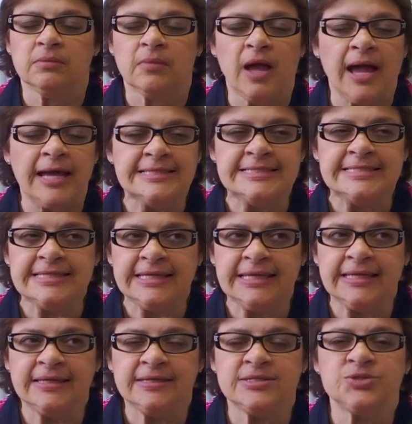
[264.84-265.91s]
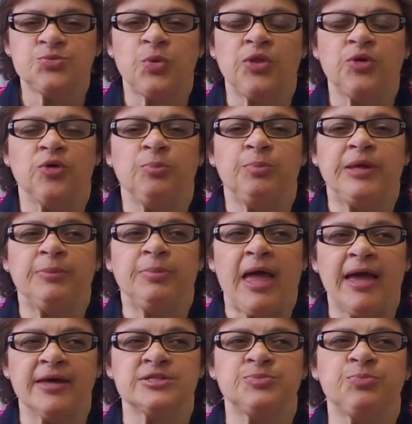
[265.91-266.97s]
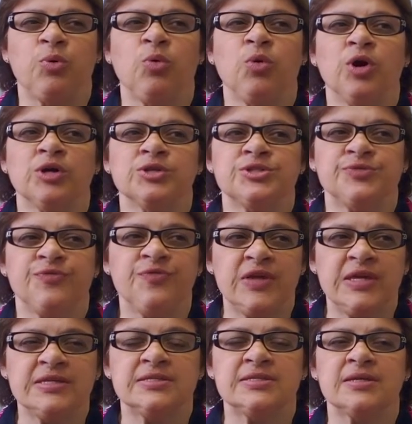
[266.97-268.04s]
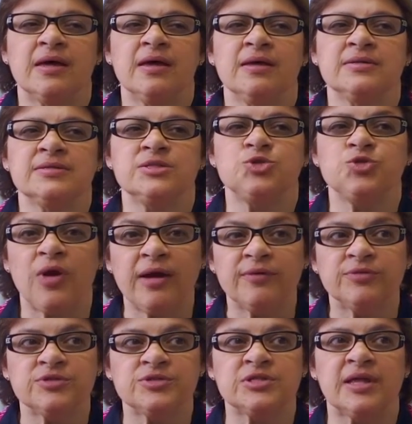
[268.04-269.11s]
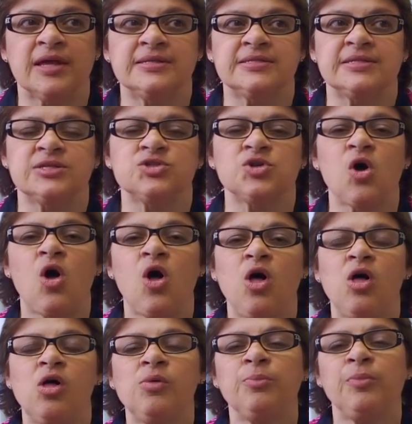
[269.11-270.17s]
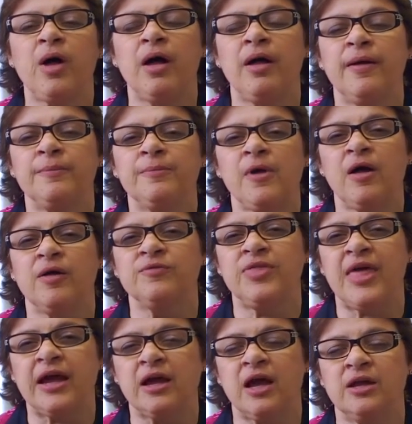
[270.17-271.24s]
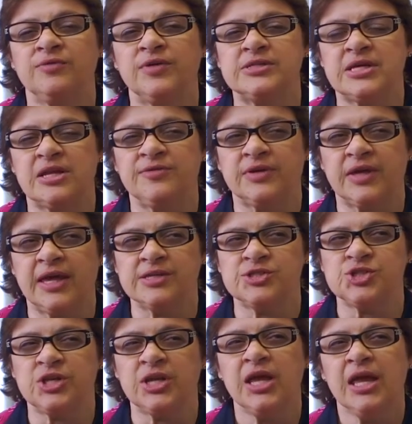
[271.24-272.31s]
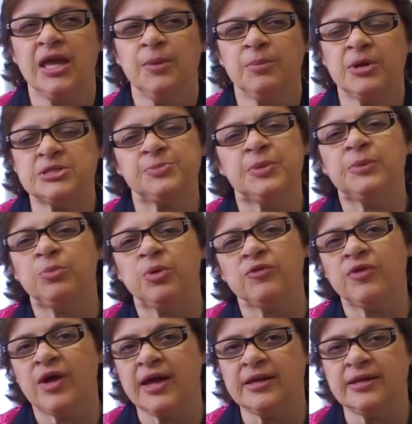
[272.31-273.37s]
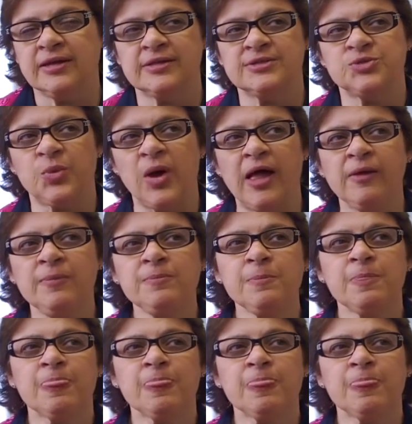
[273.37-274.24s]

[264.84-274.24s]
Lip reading: IDs, whether it be passports, visas, driver's license, all of that kind of identification must be provided as well.